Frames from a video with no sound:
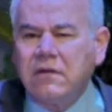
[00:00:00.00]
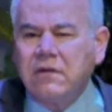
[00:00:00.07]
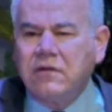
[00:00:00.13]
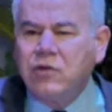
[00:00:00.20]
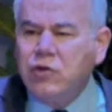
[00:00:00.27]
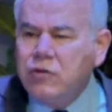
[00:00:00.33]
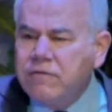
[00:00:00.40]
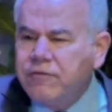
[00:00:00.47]

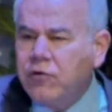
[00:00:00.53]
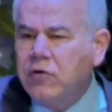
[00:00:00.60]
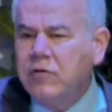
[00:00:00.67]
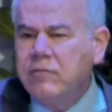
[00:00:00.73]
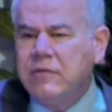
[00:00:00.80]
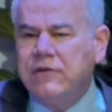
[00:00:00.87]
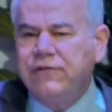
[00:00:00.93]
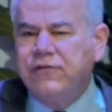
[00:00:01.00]
Though you've heard
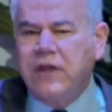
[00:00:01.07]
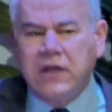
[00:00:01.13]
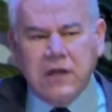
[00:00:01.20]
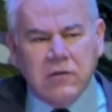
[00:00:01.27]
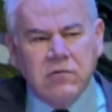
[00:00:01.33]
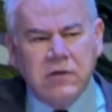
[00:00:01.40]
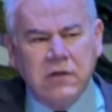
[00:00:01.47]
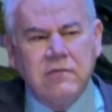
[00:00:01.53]
me say, and I
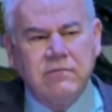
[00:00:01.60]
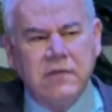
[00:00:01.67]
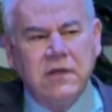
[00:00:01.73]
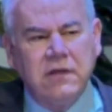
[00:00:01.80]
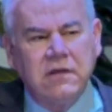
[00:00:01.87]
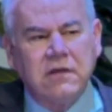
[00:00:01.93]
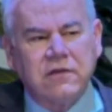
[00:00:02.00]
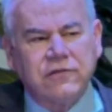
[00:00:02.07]
really
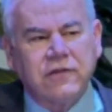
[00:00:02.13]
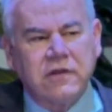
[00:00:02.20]
mean this,